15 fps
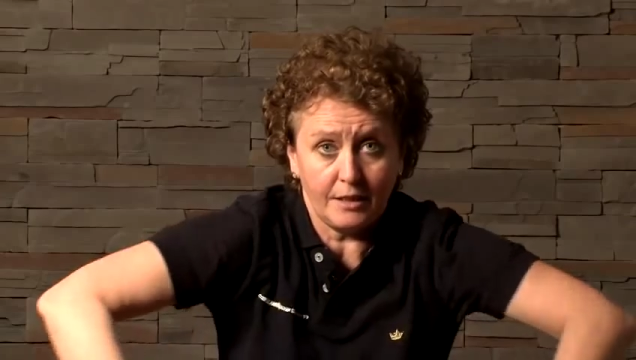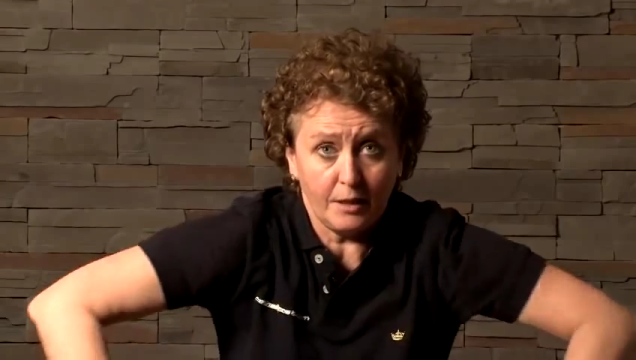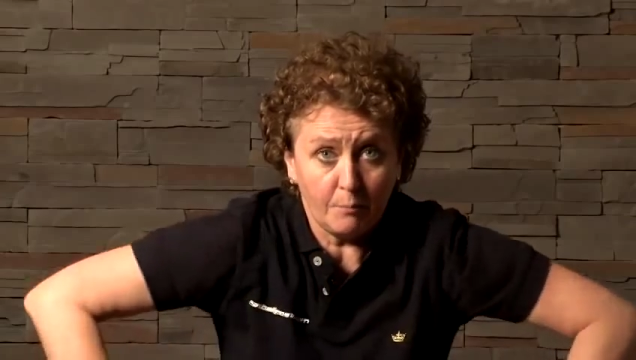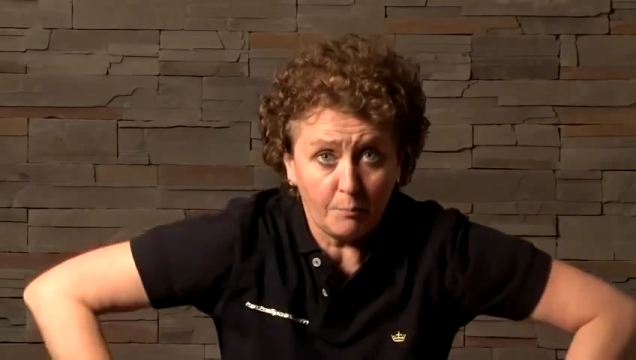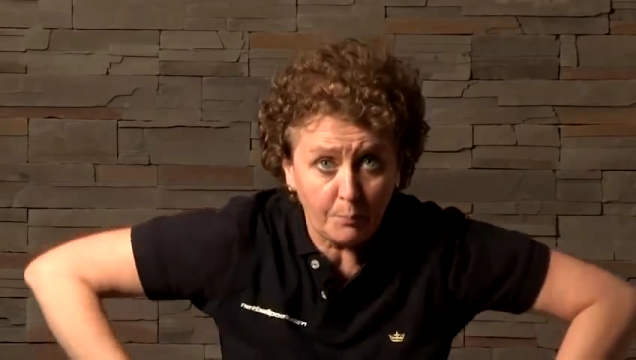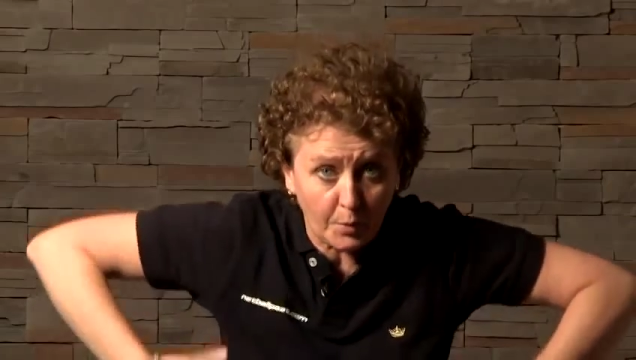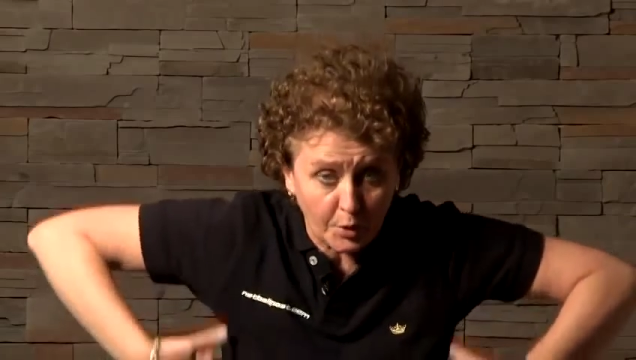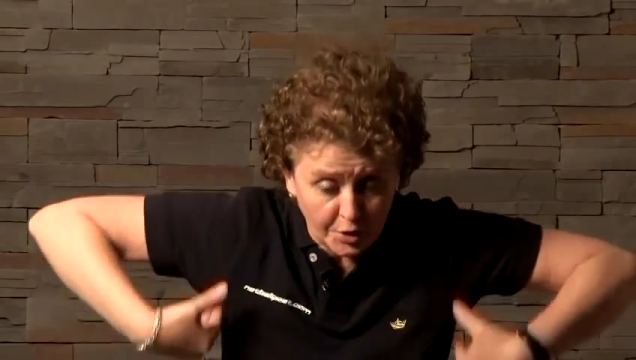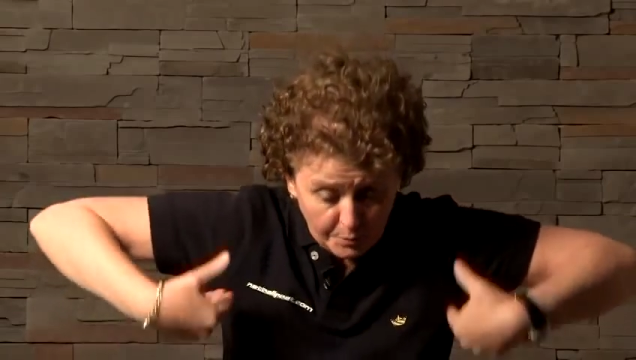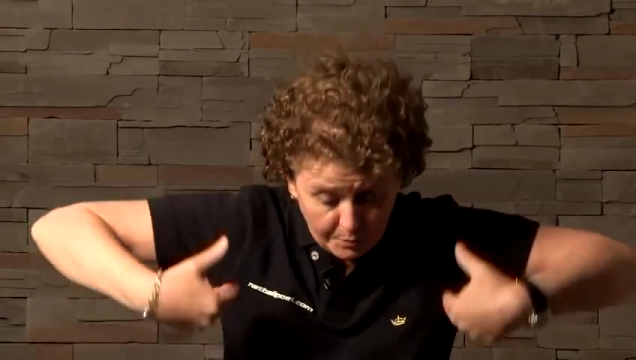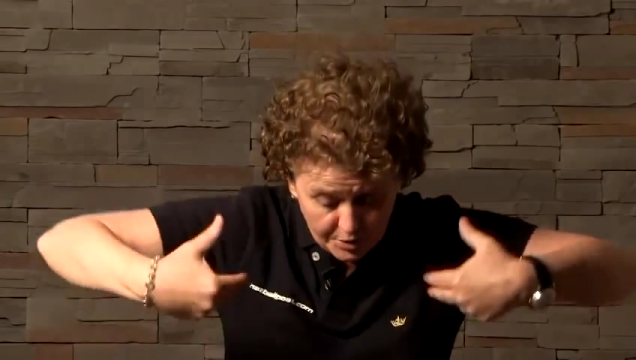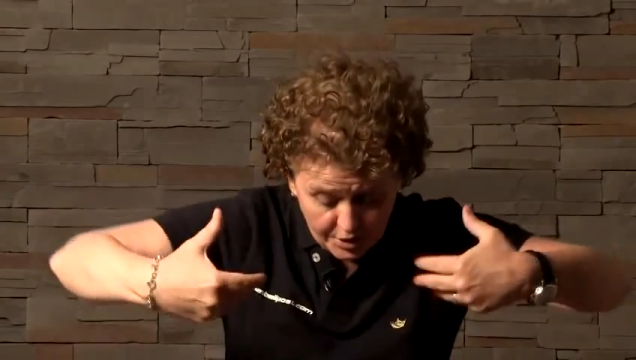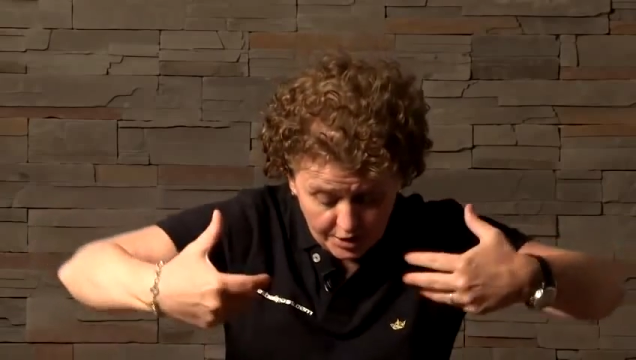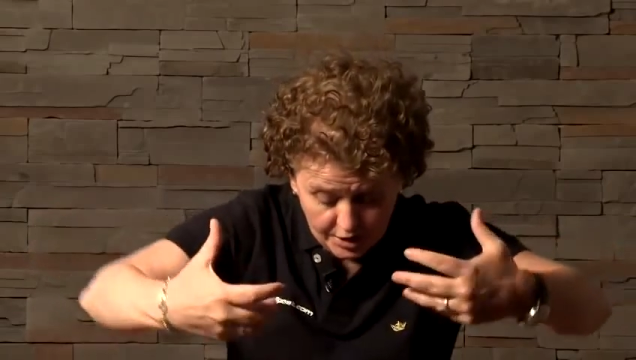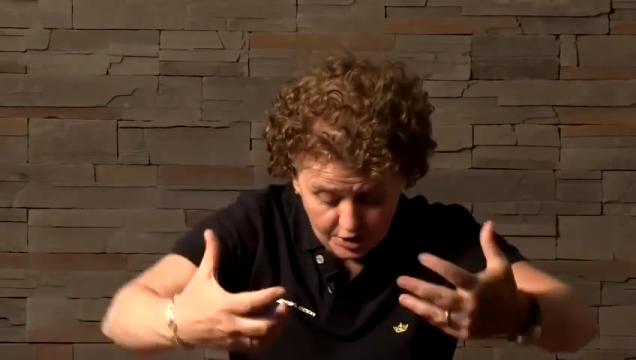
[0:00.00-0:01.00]
and your body
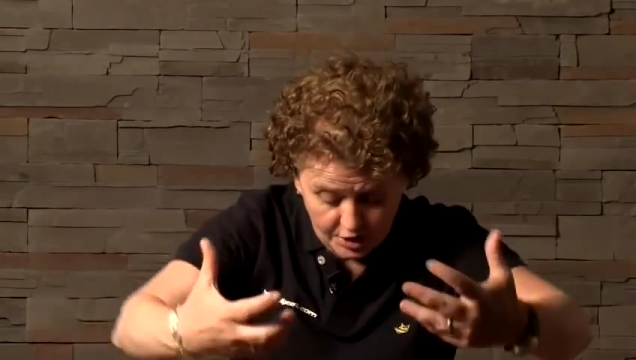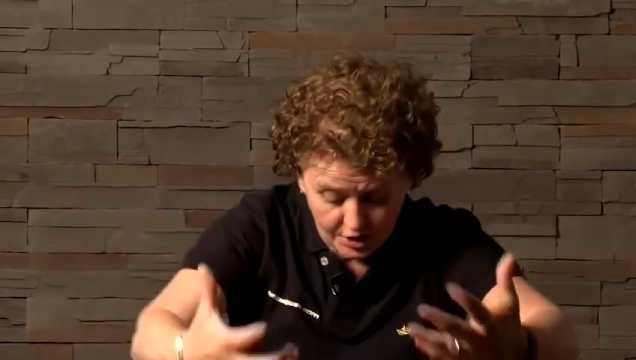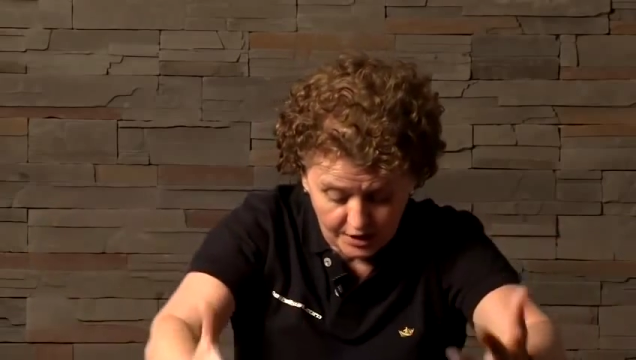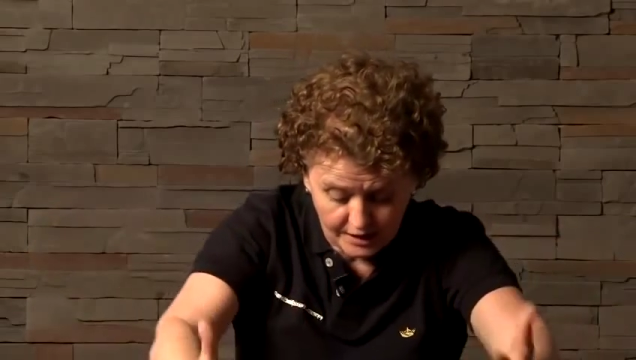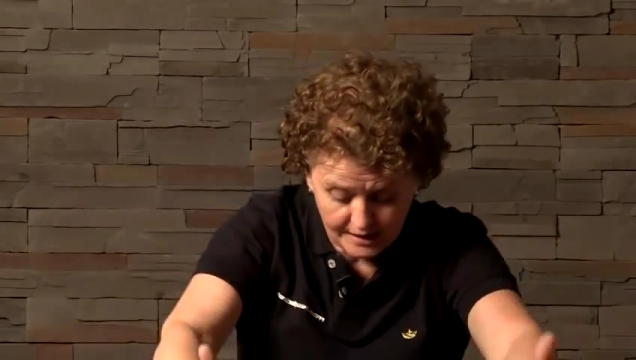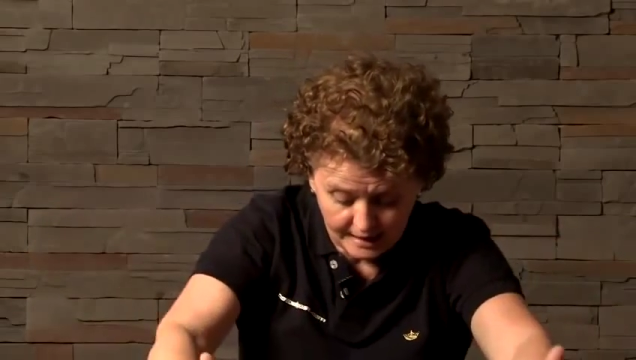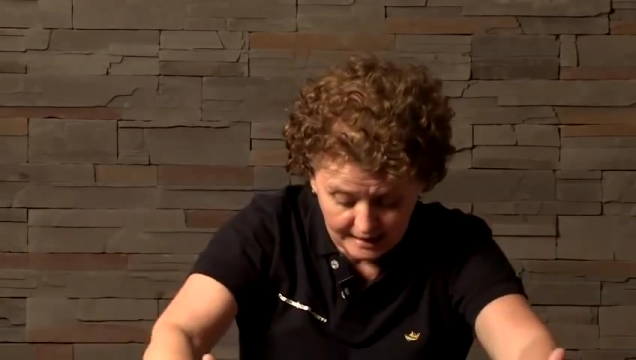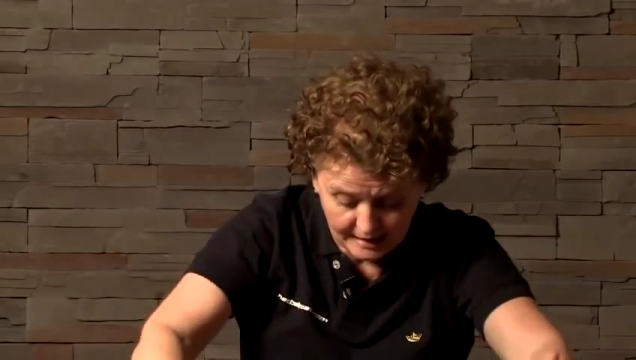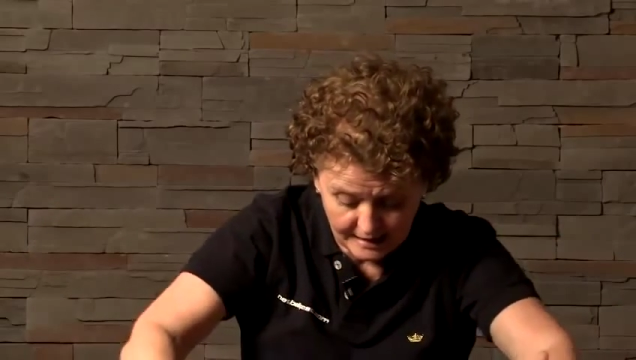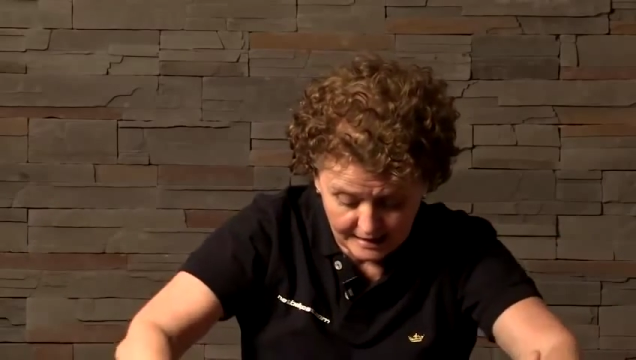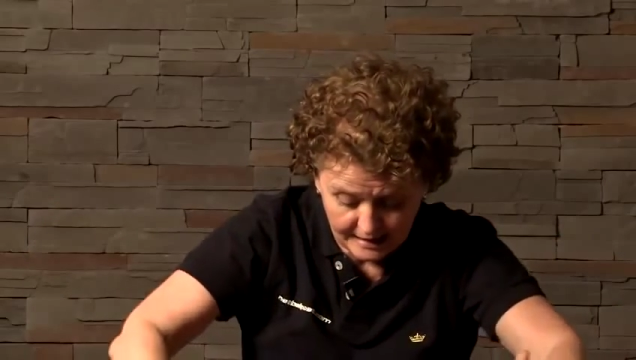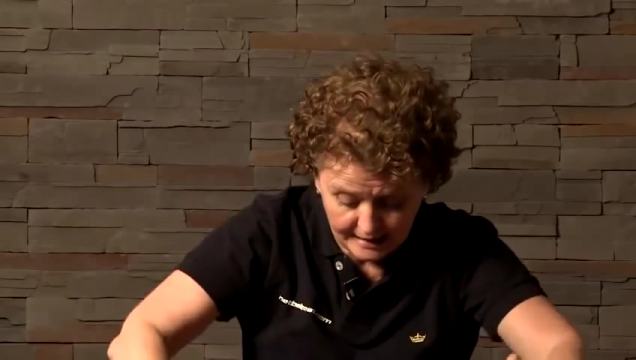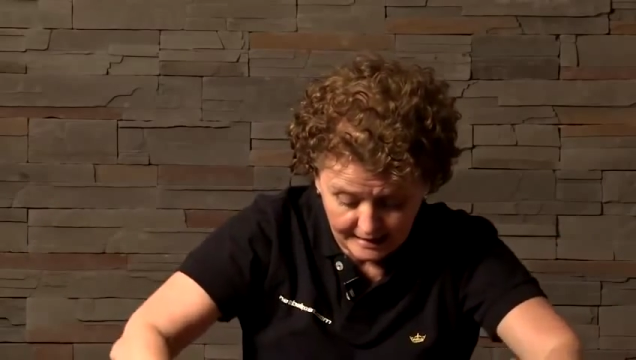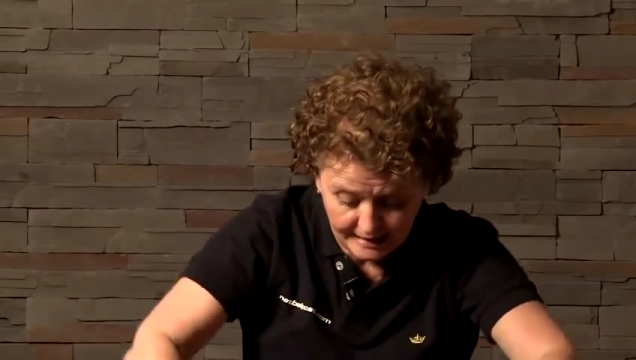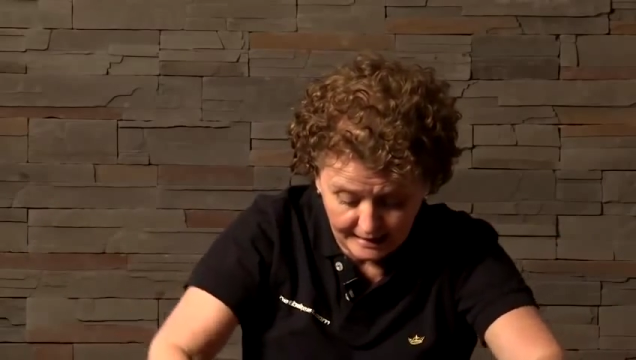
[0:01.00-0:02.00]
position is
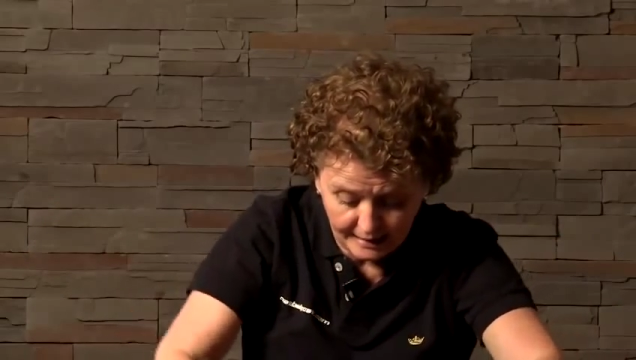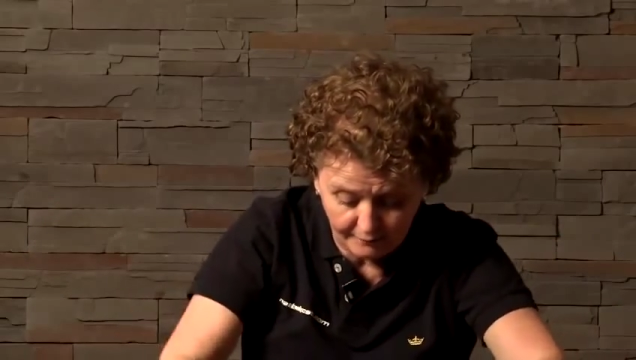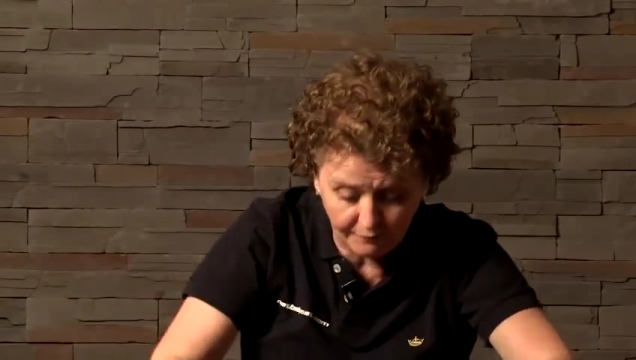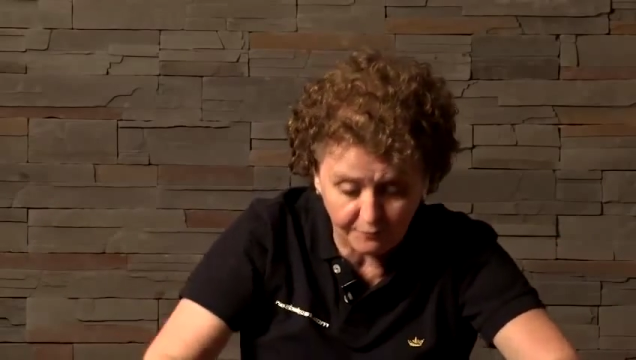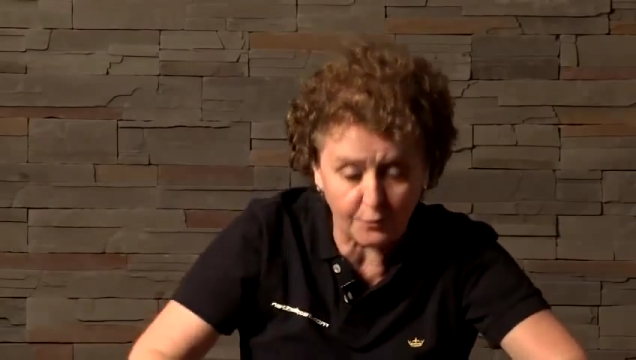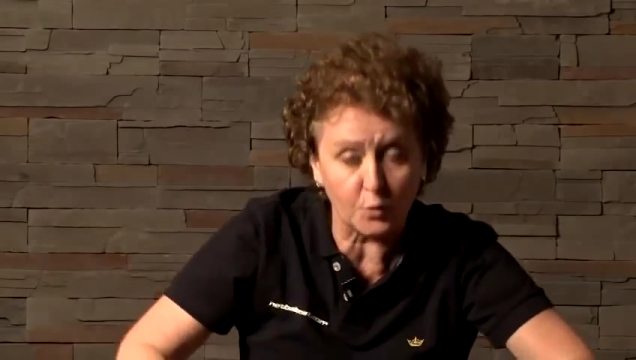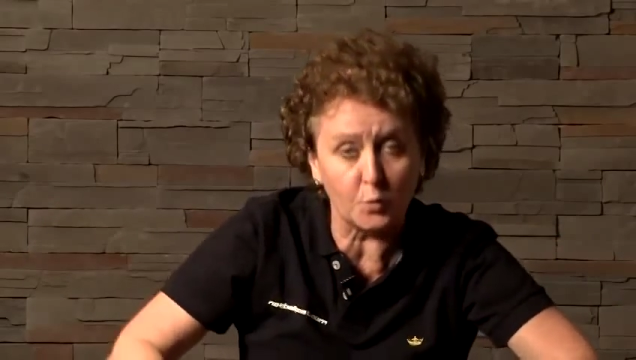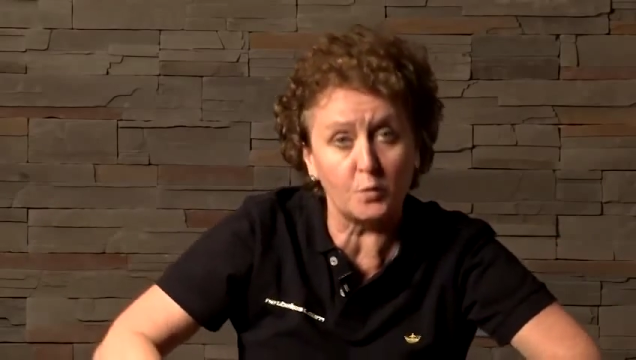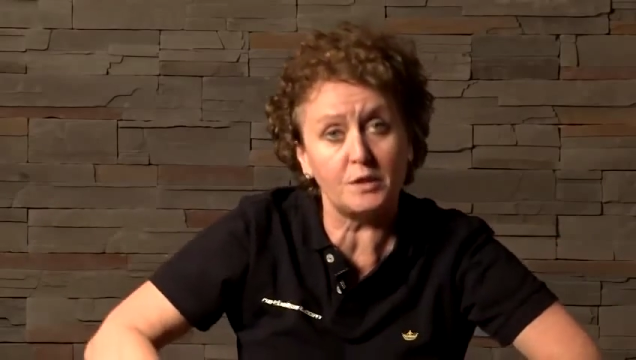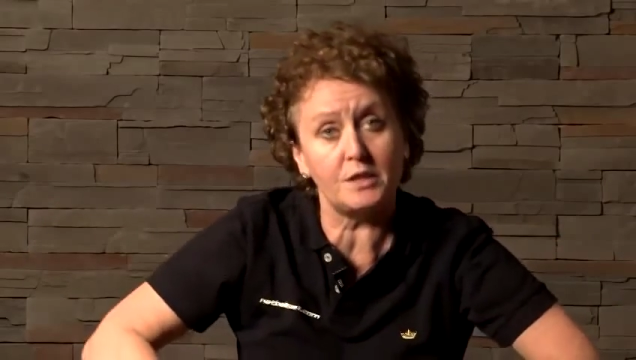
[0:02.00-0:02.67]
actually leaning forward